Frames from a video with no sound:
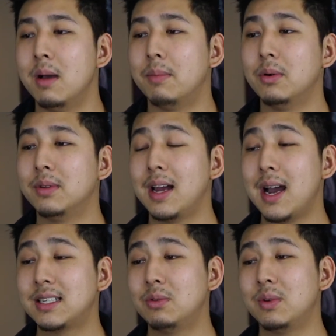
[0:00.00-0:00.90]
But when
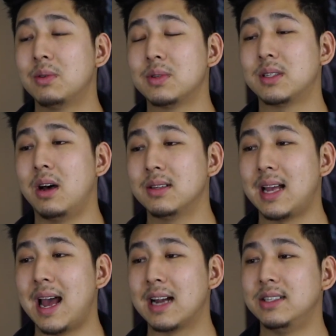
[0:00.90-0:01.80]
the
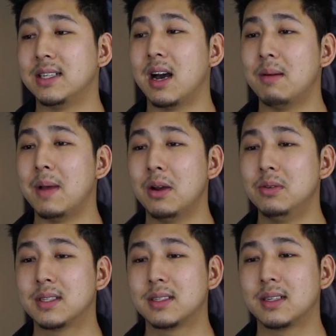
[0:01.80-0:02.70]
results actually come
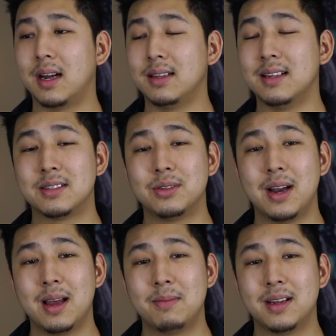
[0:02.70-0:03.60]
out on
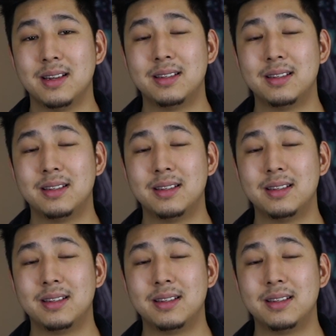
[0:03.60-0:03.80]
Instagram,